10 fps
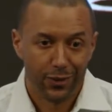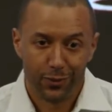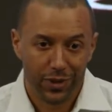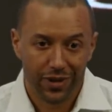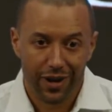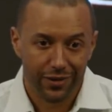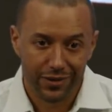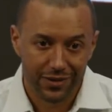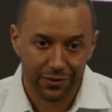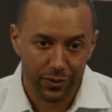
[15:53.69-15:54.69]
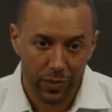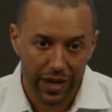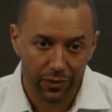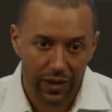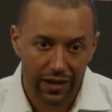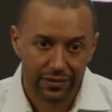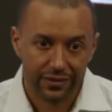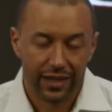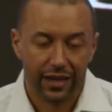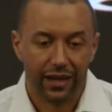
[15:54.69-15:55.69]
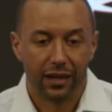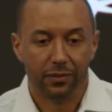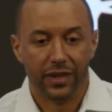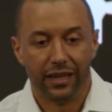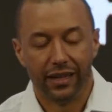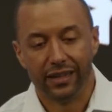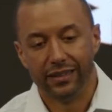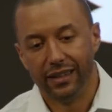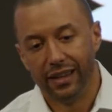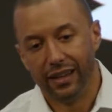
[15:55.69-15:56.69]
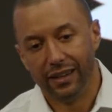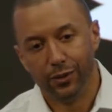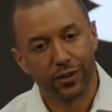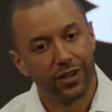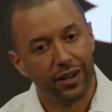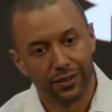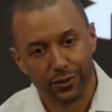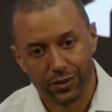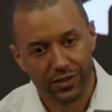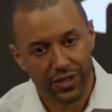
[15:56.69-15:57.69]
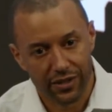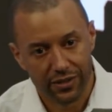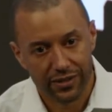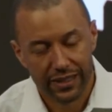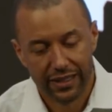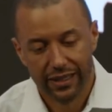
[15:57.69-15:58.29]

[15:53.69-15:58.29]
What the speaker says: regardless of your background or color or gender.